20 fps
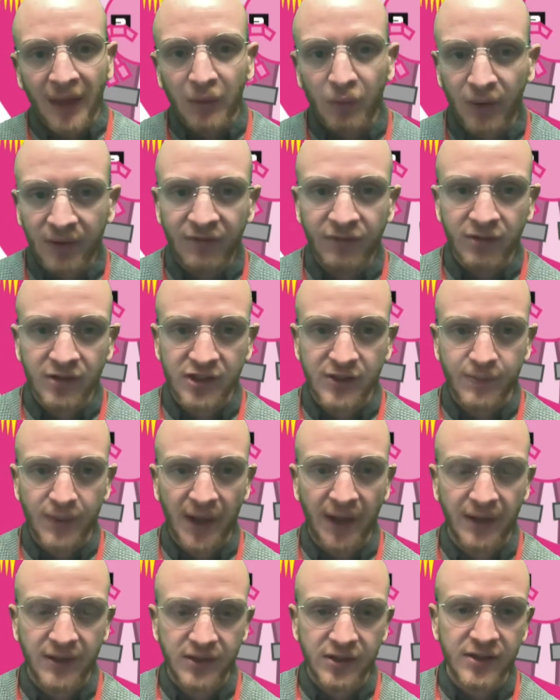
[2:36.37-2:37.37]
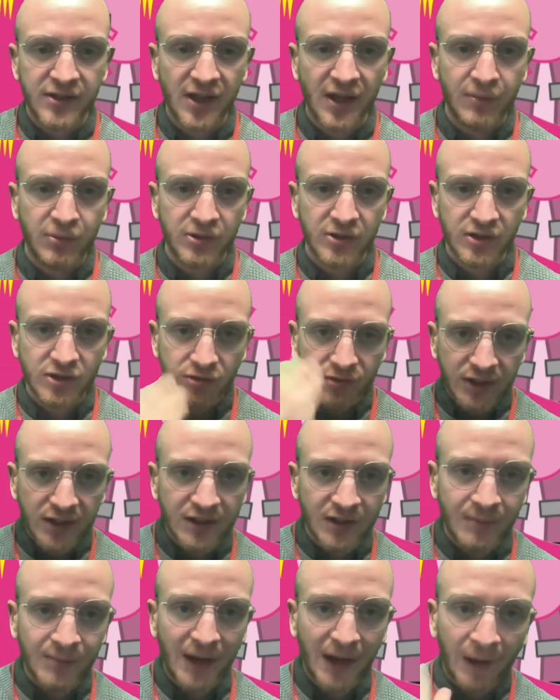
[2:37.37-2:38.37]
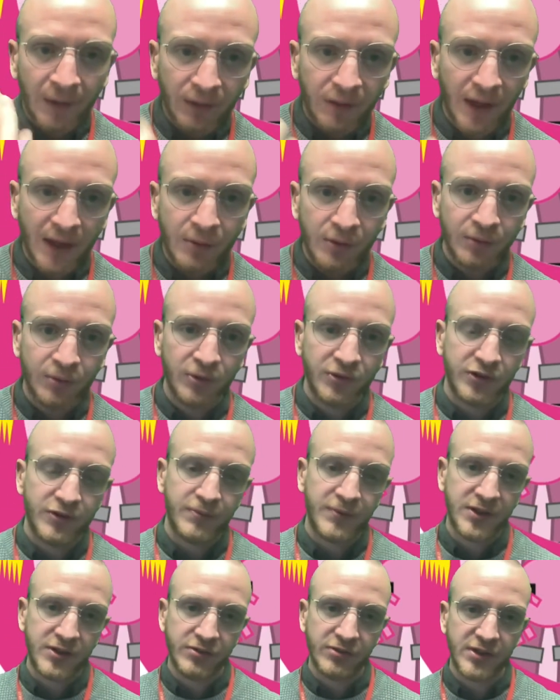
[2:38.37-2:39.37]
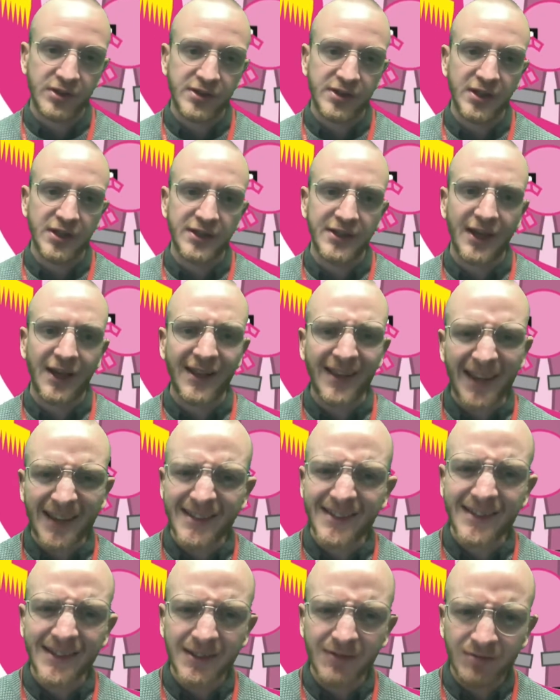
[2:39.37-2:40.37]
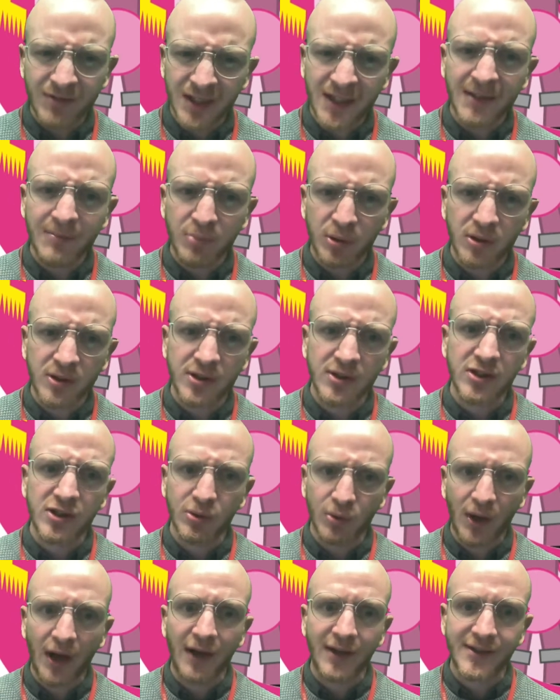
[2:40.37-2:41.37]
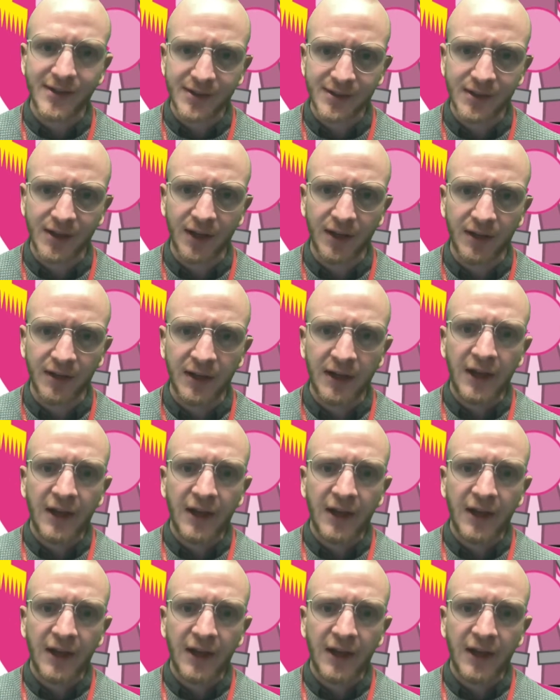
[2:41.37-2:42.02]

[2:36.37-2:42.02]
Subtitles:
with respect. She's able to treat them how they would want to be treated. And that's really important to us, isn't it?